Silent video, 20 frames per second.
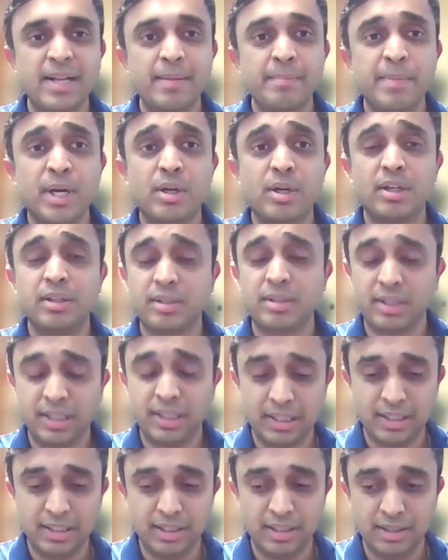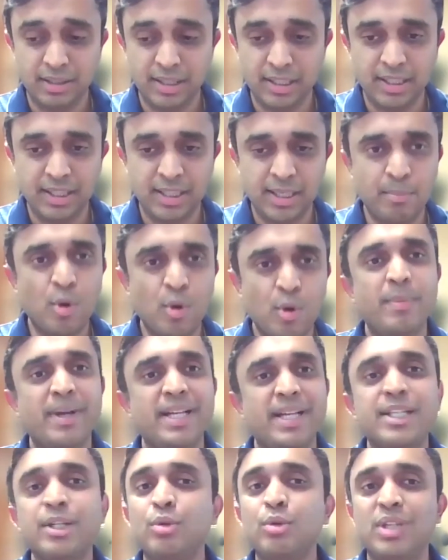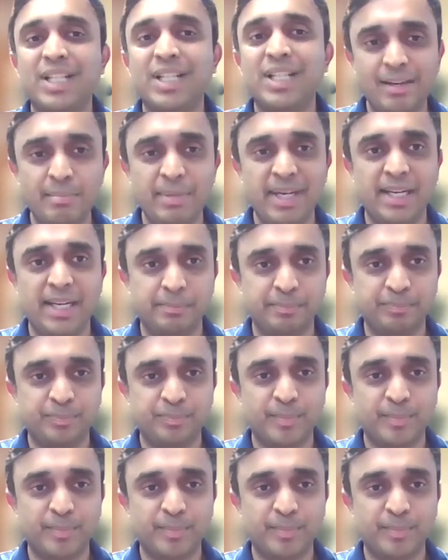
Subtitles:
Because the moment you tell me,